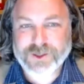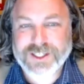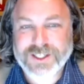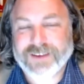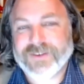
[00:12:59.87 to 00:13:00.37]

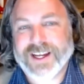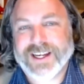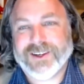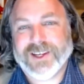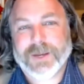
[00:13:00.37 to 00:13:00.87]
stuff.
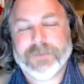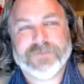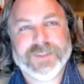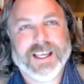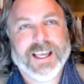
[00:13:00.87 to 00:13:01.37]
I
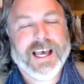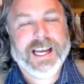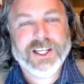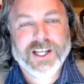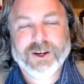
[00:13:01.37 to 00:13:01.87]

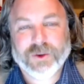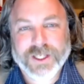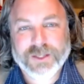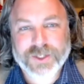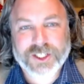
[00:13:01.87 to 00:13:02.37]

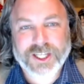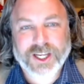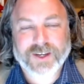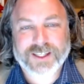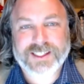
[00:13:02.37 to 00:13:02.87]
really appreciate
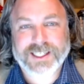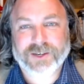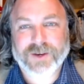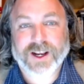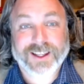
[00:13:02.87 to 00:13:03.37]
you guys
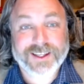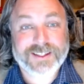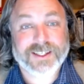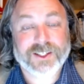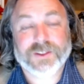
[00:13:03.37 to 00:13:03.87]
sticking around and
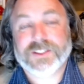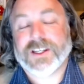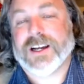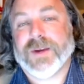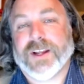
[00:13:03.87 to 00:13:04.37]
listening to us
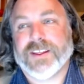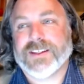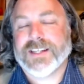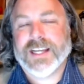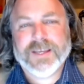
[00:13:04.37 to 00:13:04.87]
about
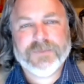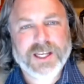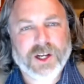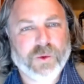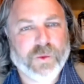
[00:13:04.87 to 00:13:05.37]
this.
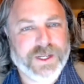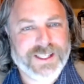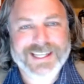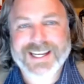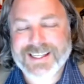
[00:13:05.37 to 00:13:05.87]
You know, we
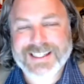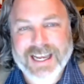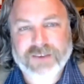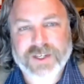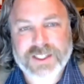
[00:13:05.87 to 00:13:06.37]
say this
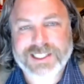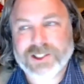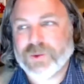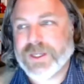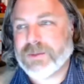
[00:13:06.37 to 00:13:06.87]
every
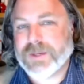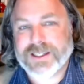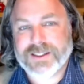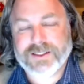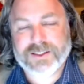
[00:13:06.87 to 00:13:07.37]
single week
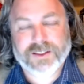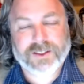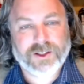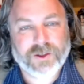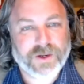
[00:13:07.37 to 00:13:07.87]
because
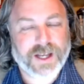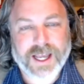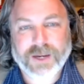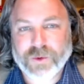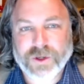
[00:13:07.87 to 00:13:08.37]
you and
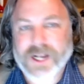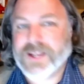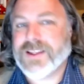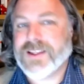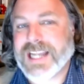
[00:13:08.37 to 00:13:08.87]
I, we're not
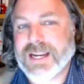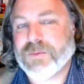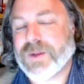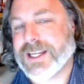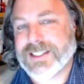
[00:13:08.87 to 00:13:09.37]
in the
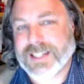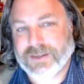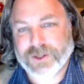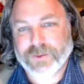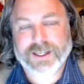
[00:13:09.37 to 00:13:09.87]
same place
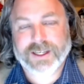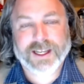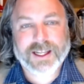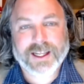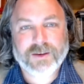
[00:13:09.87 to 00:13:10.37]
every week.
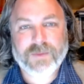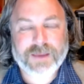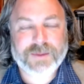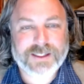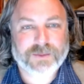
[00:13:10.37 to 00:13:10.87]
There
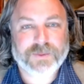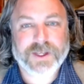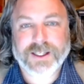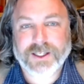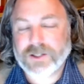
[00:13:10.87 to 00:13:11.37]
may be
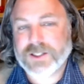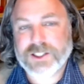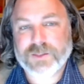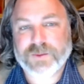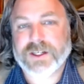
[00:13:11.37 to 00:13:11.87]
something that you
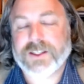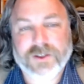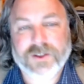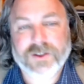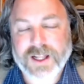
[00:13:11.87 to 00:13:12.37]

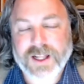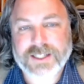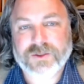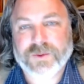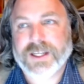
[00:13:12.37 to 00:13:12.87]
experienced over the
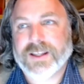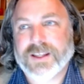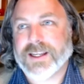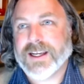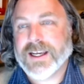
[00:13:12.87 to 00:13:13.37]
last week
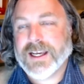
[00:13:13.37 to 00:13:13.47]
that